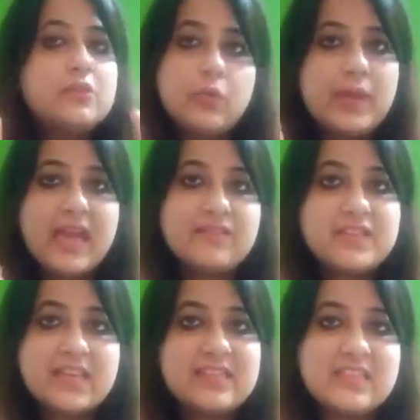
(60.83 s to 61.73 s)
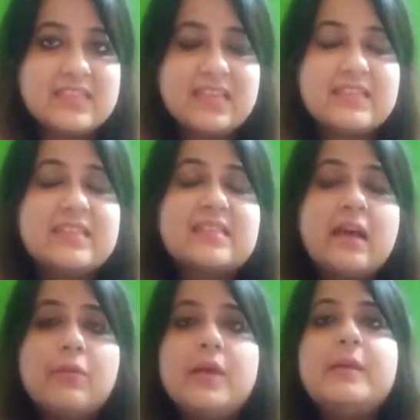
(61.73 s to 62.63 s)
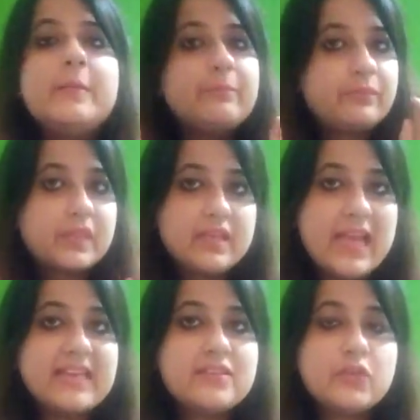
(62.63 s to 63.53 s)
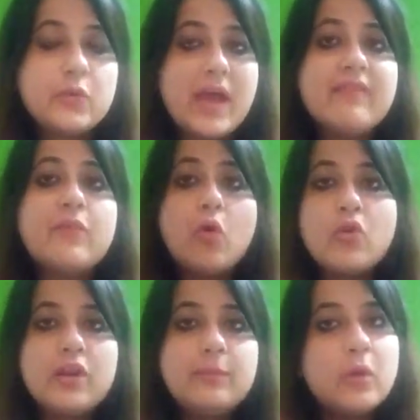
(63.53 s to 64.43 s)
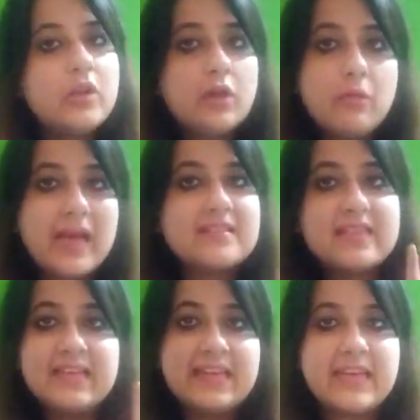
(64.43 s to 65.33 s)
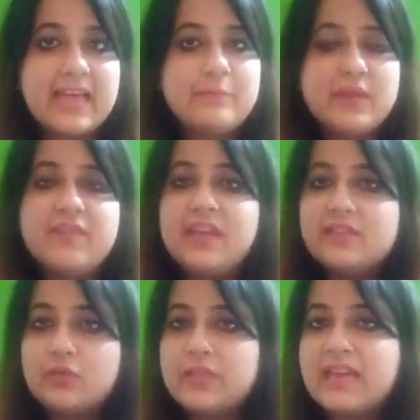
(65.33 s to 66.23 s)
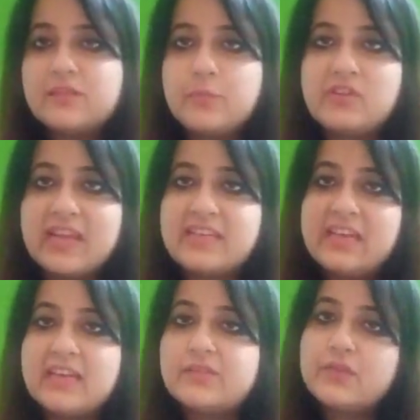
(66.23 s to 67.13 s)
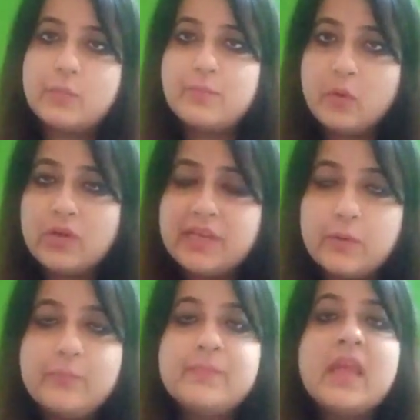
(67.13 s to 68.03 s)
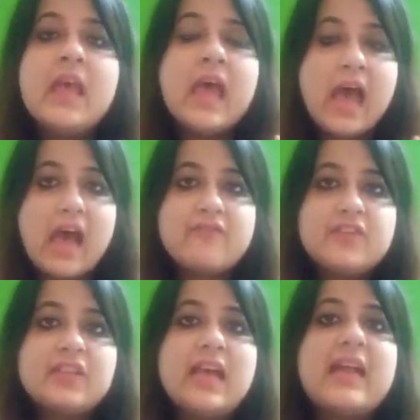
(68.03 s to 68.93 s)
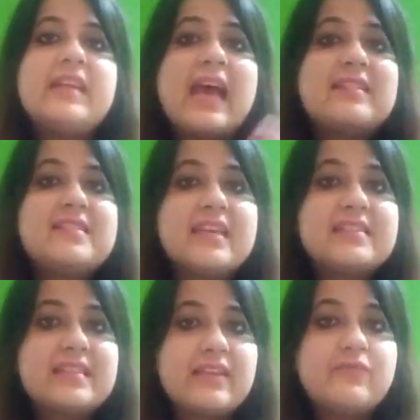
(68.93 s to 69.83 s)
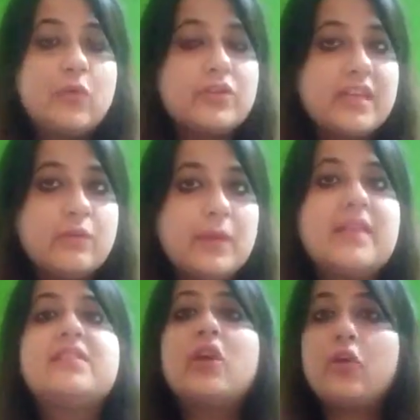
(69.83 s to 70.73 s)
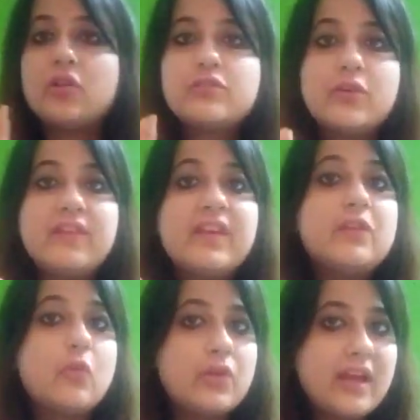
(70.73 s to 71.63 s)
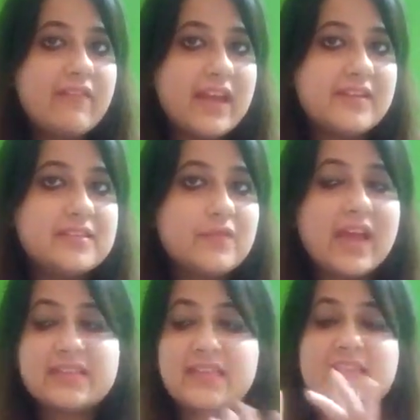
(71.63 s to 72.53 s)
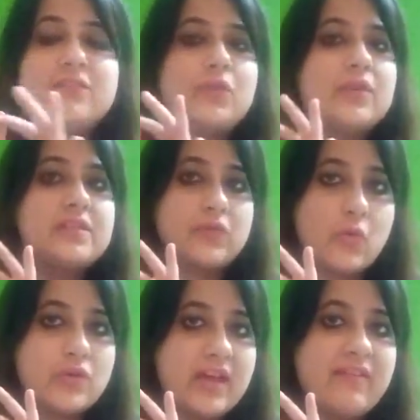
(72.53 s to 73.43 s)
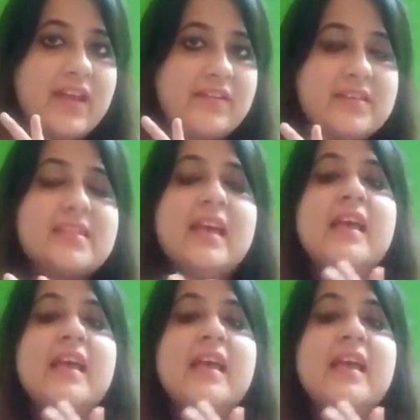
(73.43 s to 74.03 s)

So we have 6 diseases covered. Next you have oral polio vaccine and IPV, so that's protecting us from polio. After that, at 6, 10, 14 weeks, you're also giving rotavirus vaccine. So it's rotavirus.